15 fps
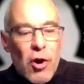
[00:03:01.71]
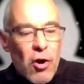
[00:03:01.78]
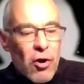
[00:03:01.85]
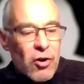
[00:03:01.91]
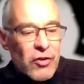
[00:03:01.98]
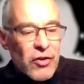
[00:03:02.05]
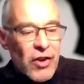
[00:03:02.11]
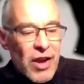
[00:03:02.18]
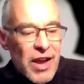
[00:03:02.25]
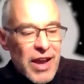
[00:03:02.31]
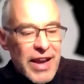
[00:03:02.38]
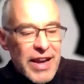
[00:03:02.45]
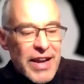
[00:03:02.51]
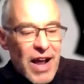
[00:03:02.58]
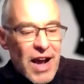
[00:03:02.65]
God
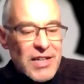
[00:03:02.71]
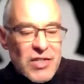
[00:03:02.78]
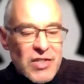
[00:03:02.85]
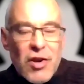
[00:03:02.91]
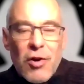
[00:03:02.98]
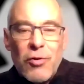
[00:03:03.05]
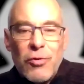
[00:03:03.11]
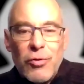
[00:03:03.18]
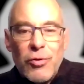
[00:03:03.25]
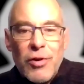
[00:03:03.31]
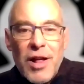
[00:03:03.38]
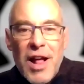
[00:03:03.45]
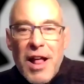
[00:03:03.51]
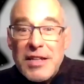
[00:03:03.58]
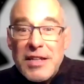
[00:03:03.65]
in our soul
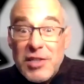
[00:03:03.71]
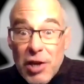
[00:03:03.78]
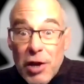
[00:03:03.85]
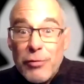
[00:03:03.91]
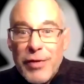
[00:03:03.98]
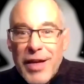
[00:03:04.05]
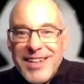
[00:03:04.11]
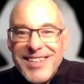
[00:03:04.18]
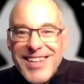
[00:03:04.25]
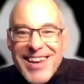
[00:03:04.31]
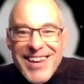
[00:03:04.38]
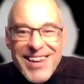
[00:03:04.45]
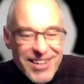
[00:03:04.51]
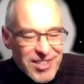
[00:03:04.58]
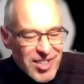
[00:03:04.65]
so that
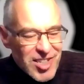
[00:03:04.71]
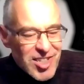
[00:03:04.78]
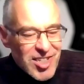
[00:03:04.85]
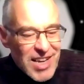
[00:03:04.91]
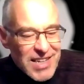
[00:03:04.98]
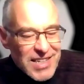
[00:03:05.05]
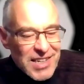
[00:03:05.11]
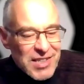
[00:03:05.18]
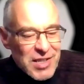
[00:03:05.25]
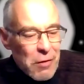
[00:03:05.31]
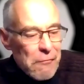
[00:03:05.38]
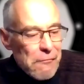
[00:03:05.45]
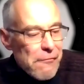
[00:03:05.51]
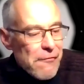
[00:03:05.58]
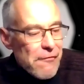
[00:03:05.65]
he can set us
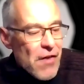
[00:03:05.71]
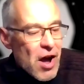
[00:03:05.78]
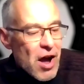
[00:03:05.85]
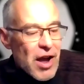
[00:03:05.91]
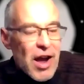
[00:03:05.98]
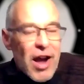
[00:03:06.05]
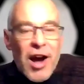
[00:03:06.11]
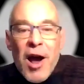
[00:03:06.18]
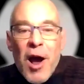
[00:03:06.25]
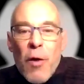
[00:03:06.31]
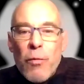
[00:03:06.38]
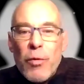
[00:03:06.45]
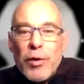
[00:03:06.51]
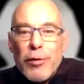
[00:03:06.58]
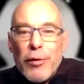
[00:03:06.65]
on fire
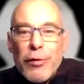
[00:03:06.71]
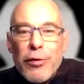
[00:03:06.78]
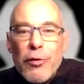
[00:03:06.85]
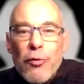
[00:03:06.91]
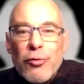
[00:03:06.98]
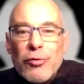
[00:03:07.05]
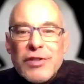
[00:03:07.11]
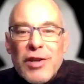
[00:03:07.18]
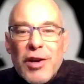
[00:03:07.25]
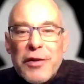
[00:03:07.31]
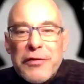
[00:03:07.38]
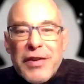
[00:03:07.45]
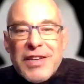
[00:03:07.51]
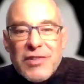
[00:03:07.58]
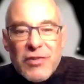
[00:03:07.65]
with the thought
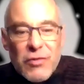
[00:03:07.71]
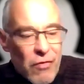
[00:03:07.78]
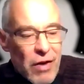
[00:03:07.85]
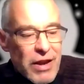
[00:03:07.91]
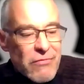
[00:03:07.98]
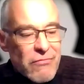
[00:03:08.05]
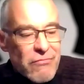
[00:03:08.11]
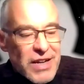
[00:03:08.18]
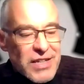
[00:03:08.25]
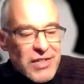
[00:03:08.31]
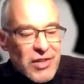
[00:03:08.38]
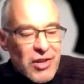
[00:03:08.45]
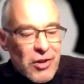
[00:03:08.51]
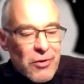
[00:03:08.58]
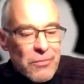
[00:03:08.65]
of his great
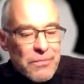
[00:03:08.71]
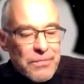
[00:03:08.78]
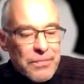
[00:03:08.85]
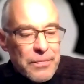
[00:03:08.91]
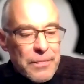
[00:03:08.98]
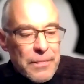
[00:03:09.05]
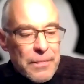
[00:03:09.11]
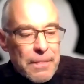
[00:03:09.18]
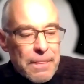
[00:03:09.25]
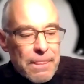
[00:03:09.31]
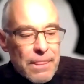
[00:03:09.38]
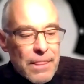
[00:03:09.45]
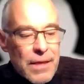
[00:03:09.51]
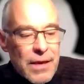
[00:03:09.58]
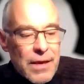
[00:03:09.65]
rescue.
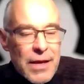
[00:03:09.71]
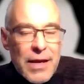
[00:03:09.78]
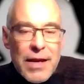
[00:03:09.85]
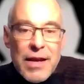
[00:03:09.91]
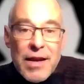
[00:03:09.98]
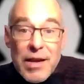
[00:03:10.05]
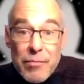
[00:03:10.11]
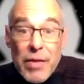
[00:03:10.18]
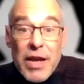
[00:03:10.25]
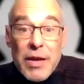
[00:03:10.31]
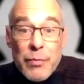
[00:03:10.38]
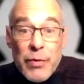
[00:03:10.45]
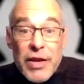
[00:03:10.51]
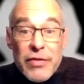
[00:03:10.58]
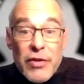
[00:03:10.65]
It may
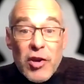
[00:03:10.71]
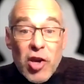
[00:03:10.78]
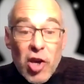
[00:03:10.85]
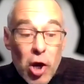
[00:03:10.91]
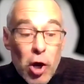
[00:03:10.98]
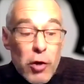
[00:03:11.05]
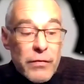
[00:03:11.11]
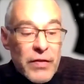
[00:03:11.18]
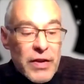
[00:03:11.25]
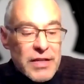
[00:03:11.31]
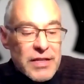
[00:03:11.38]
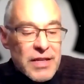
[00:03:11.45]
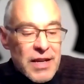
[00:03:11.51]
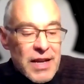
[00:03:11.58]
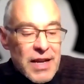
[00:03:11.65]
be that
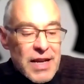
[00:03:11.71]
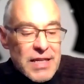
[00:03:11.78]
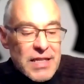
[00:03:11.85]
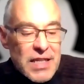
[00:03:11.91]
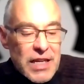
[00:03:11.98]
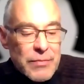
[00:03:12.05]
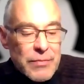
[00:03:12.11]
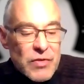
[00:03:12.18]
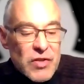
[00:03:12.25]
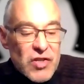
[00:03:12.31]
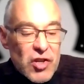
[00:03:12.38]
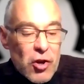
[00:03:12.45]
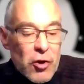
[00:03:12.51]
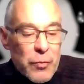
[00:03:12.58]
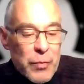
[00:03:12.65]
COVID seems
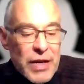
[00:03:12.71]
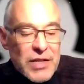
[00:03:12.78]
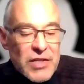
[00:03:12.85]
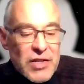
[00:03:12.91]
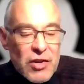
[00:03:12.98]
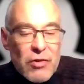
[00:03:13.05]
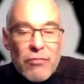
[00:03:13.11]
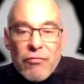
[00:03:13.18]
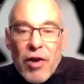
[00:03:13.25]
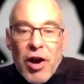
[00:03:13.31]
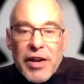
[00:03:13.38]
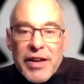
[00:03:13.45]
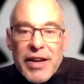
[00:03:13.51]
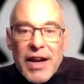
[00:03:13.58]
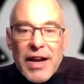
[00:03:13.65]
so big to you
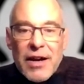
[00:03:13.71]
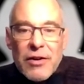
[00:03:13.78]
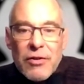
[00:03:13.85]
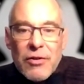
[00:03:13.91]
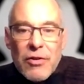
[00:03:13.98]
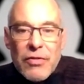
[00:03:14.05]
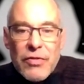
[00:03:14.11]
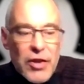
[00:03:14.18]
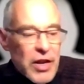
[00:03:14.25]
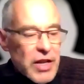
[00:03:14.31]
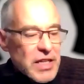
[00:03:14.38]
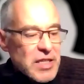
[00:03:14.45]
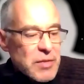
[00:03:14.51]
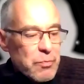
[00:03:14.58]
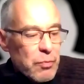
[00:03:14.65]
right now that
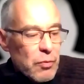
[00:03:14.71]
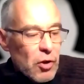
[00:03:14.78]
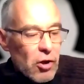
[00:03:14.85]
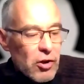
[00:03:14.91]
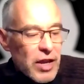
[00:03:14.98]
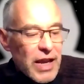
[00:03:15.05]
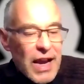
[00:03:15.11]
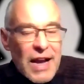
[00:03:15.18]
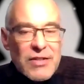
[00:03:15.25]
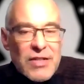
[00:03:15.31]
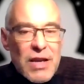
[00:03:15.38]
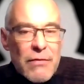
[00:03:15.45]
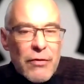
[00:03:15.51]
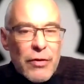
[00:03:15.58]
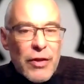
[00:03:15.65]
it's blocking out
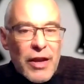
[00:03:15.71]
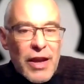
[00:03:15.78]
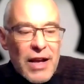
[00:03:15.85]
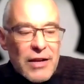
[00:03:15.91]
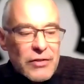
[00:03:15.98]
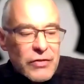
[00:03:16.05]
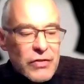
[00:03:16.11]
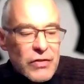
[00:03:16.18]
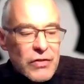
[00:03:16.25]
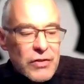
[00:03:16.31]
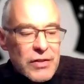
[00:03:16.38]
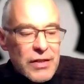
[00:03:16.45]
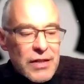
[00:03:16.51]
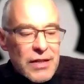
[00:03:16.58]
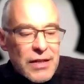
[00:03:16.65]
everything else.